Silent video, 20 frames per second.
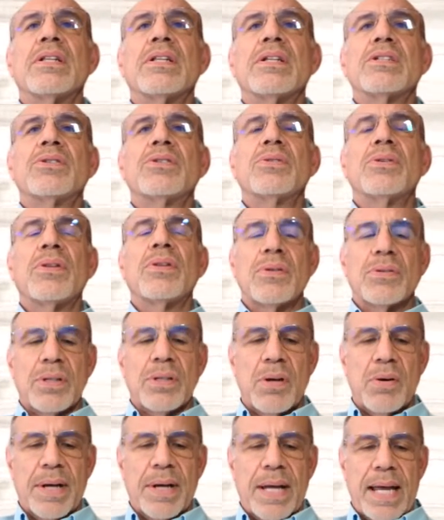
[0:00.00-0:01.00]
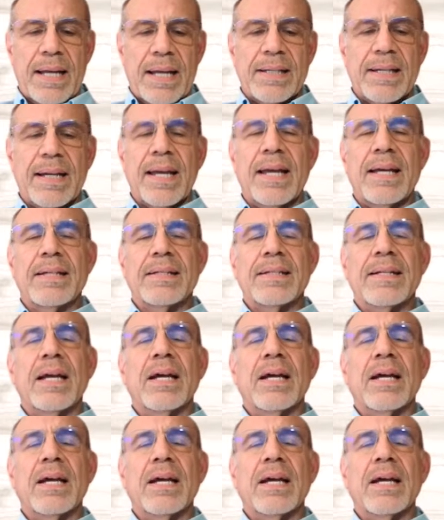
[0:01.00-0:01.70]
and the two of those going hand to hand